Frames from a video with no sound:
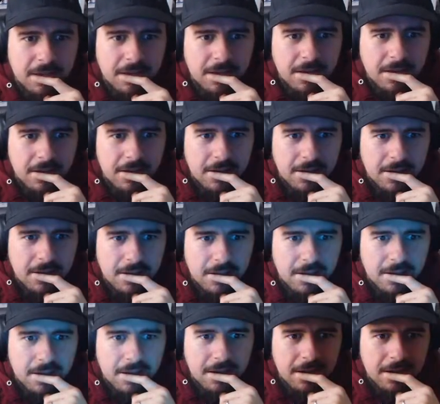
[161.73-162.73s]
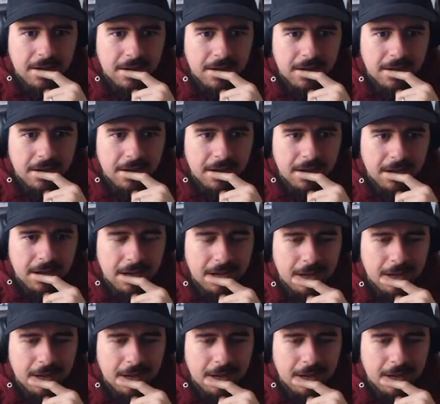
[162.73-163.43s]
(no one is talking)